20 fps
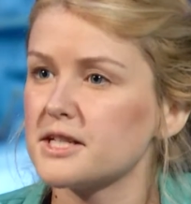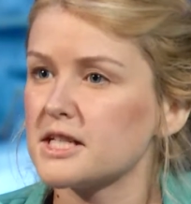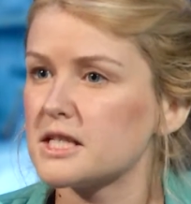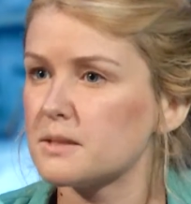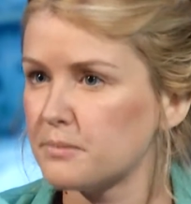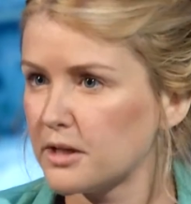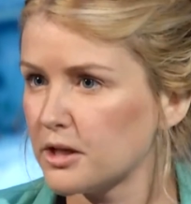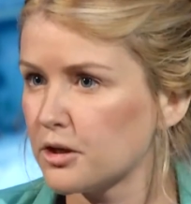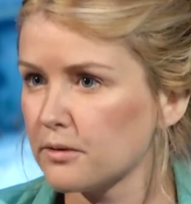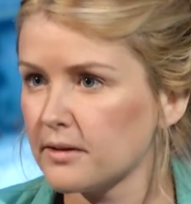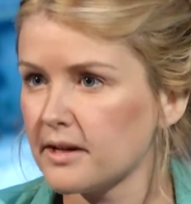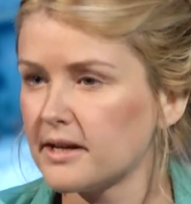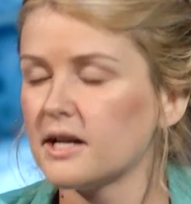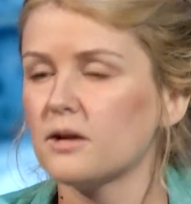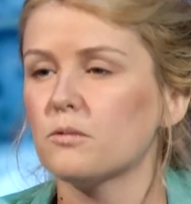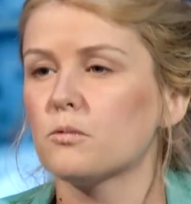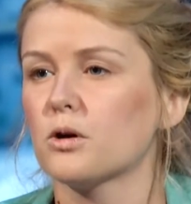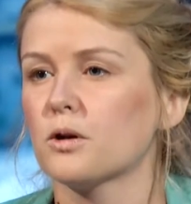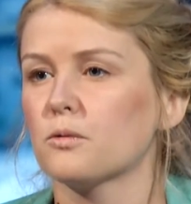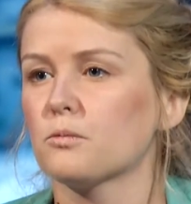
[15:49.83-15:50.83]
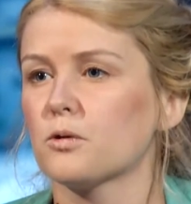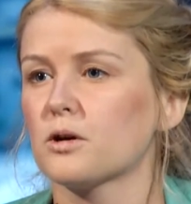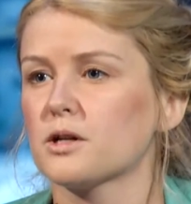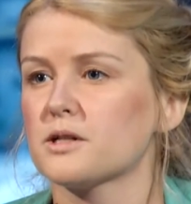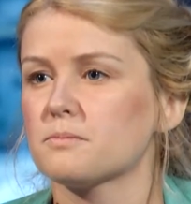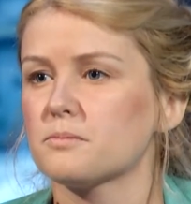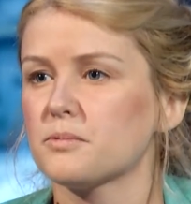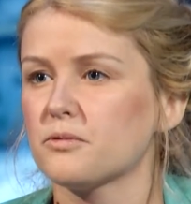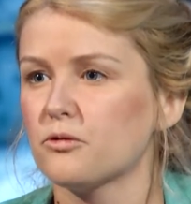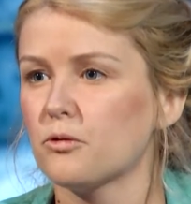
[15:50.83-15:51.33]
It's bigger than any world wars
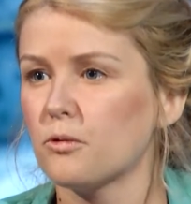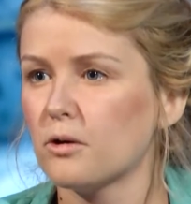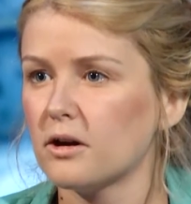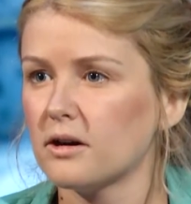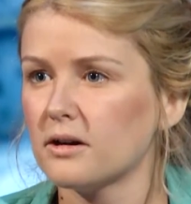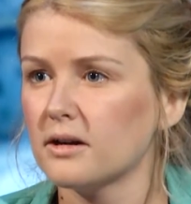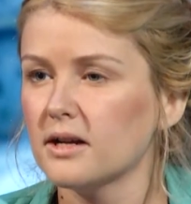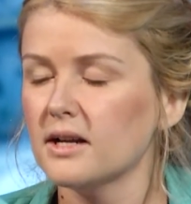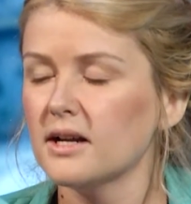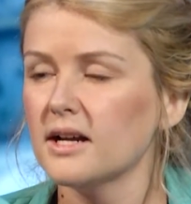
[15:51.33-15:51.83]
before.